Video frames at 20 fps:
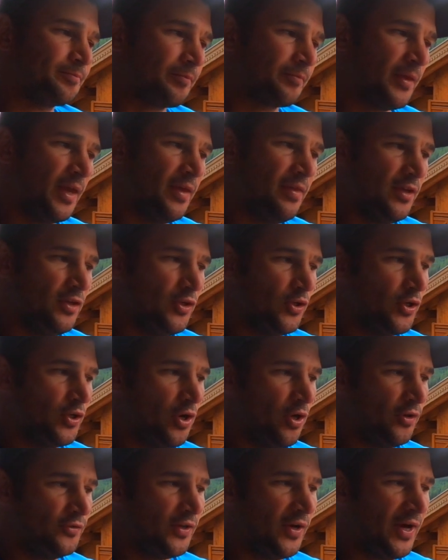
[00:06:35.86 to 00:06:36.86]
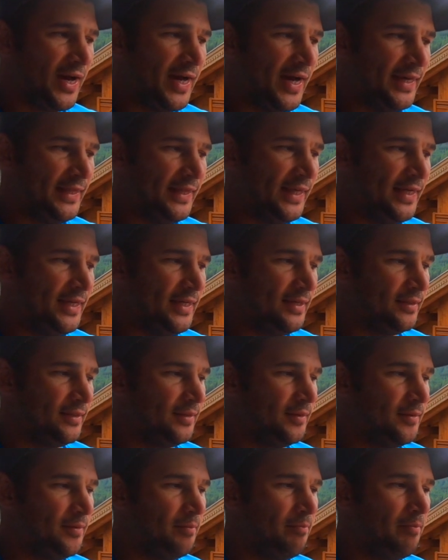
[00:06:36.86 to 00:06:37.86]
And then you can also highlight
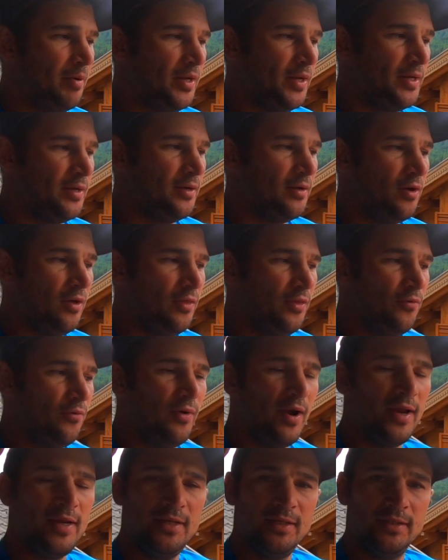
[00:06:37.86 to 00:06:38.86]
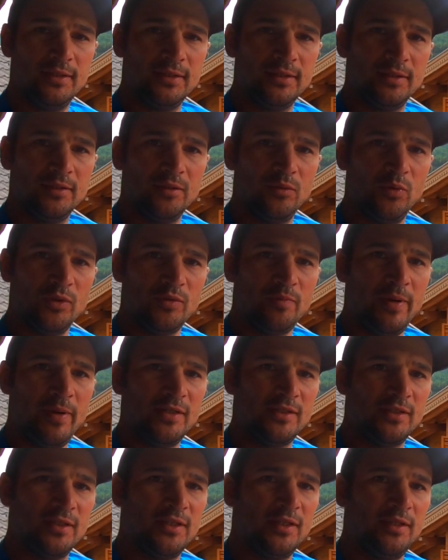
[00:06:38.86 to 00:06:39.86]
button on the right, which
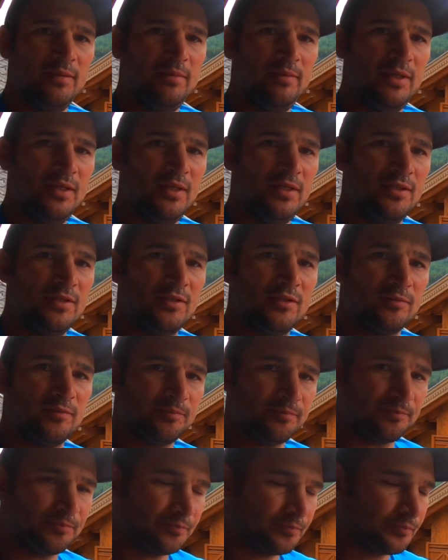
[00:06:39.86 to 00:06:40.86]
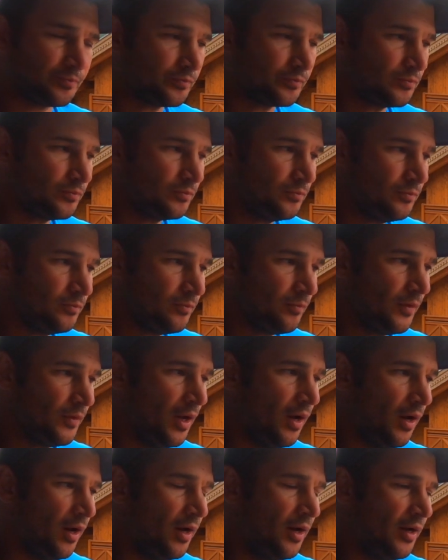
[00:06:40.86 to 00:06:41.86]
basically means
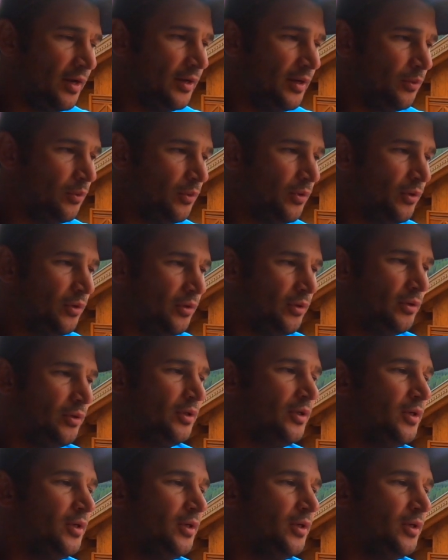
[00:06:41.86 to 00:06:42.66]
it will,